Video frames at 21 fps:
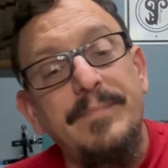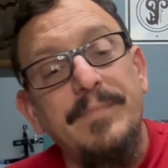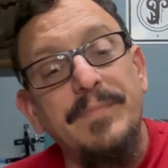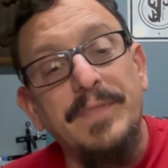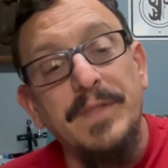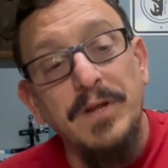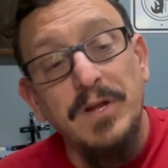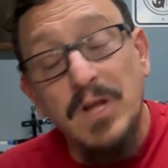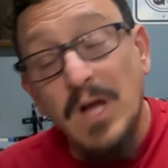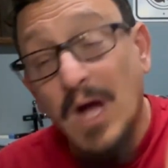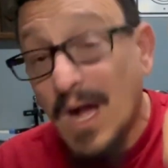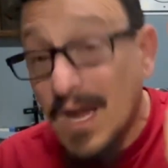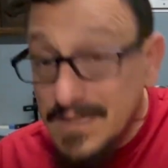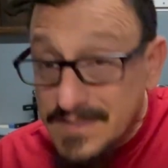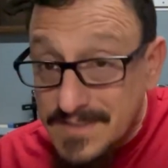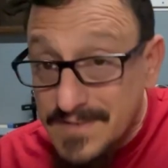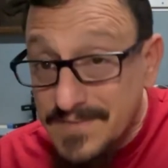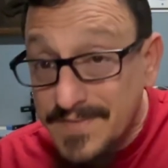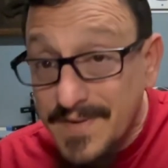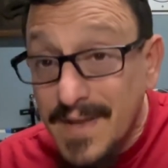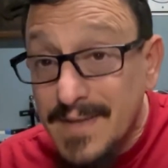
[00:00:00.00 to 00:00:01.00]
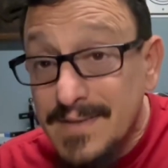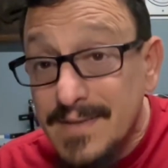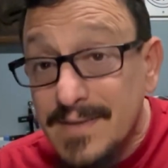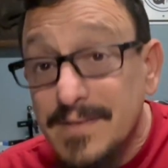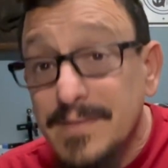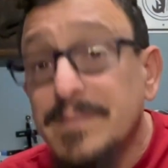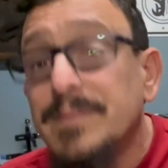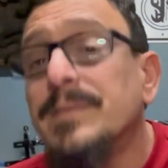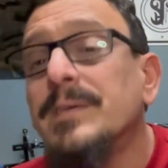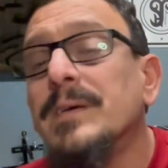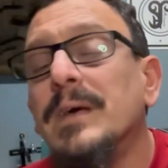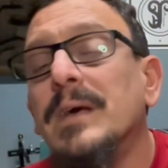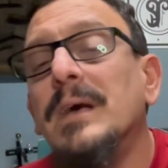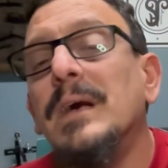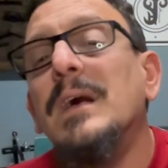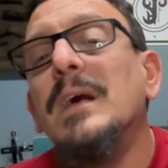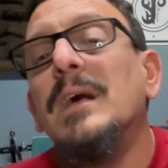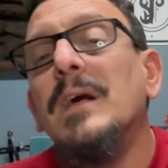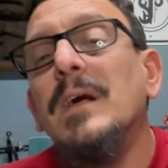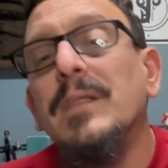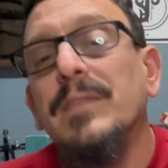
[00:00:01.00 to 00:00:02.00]
They're cost effective,
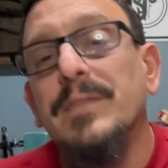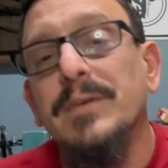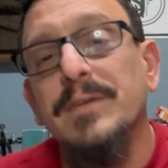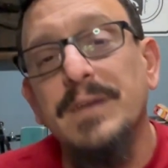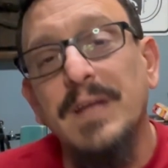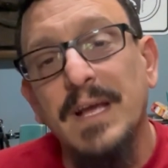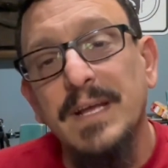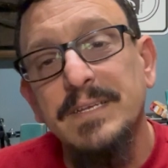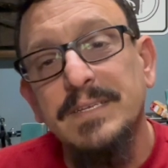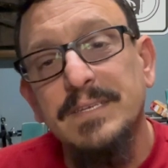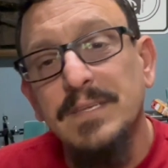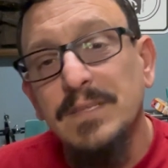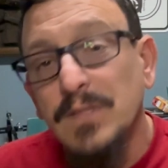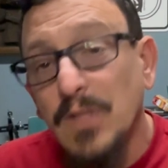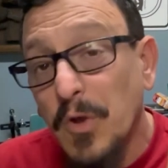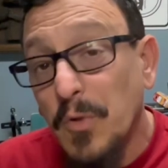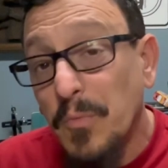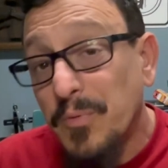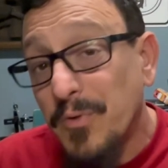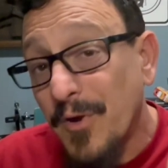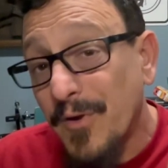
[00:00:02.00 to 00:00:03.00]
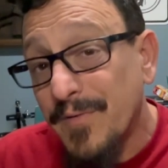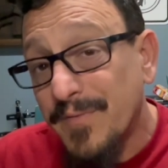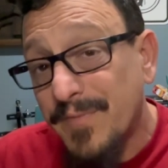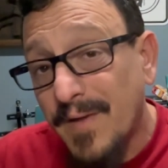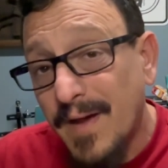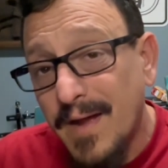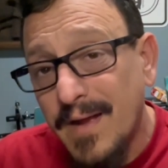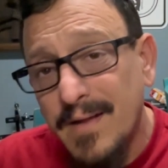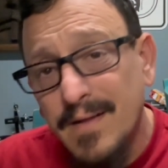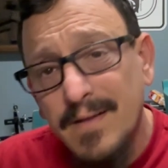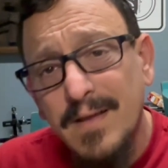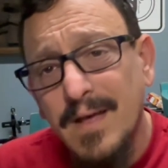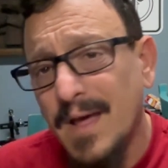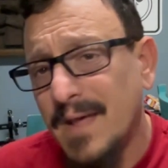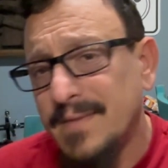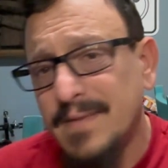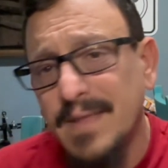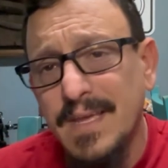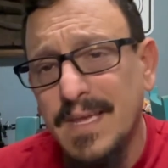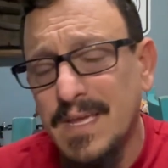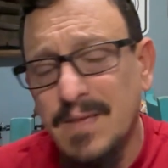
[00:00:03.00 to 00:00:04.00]
they're nice and low profile,
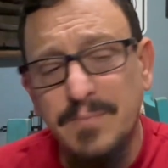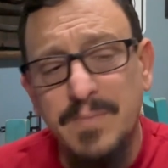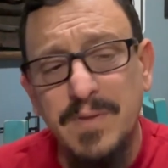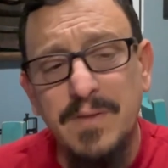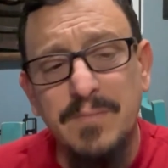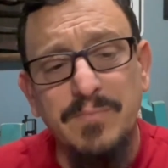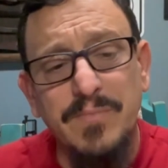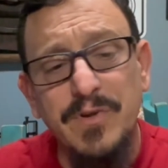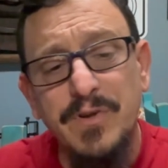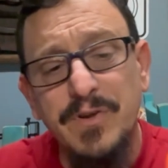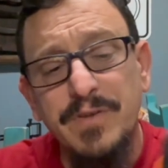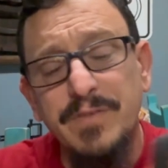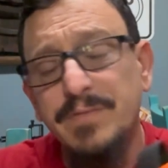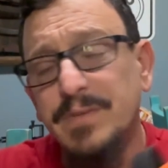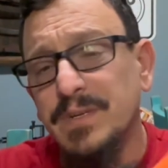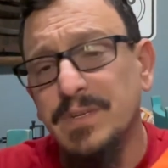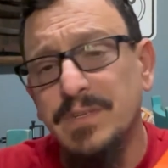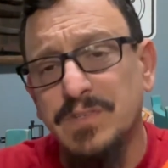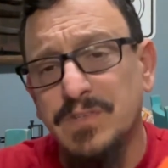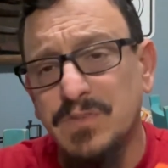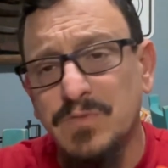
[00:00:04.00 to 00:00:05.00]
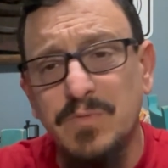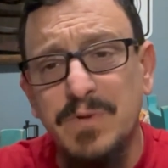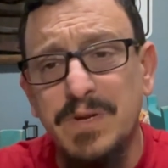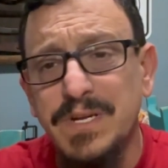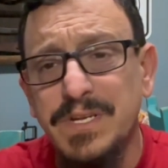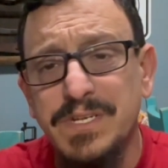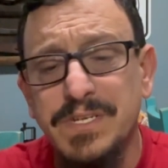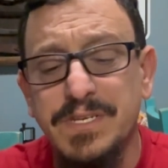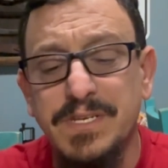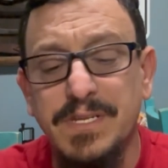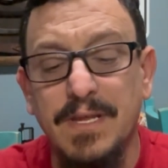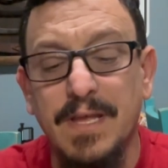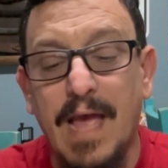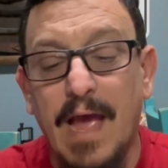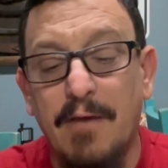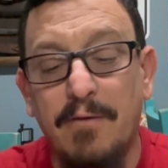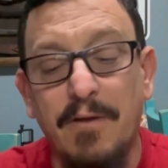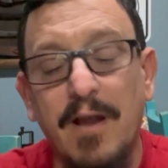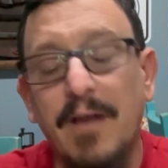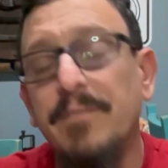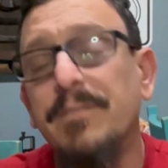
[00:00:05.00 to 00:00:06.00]
and they can be moved and switched
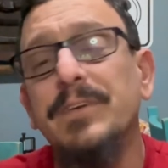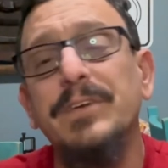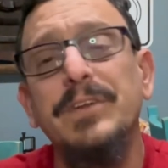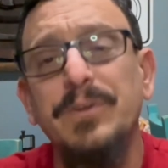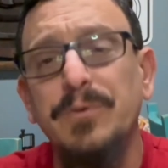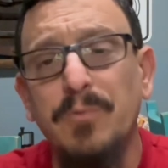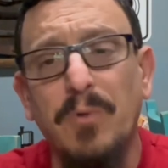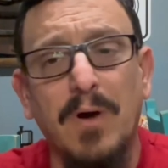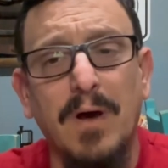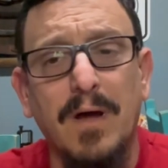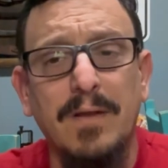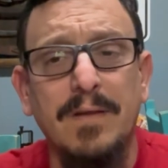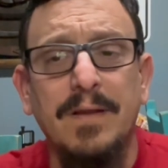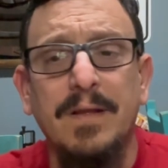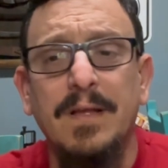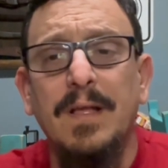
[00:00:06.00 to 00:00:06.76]
however you want.